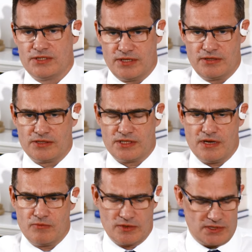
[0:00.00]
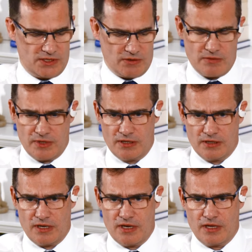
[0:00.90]
in two years' time, what does your company
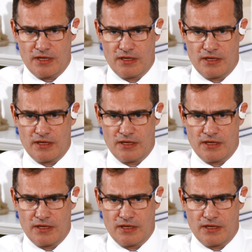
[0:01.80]
look like?